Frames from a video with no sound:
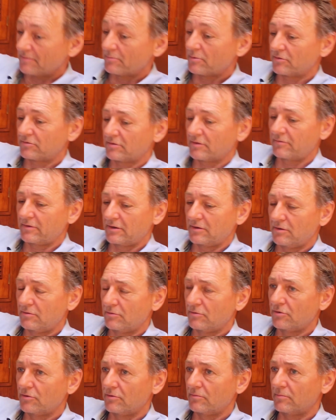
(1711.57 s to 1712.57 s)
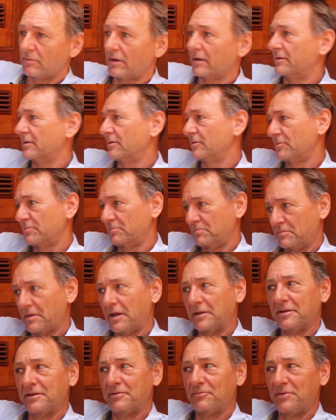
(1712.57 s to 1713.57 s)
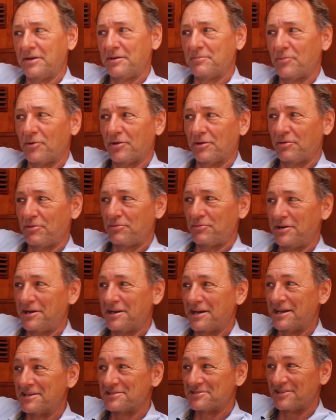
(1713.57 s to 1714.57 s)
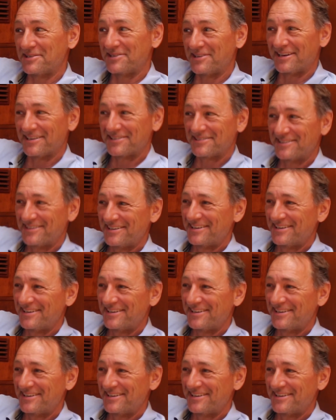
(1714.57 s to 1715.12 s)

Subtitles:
because I think I didn't read more than 3 lines anyway.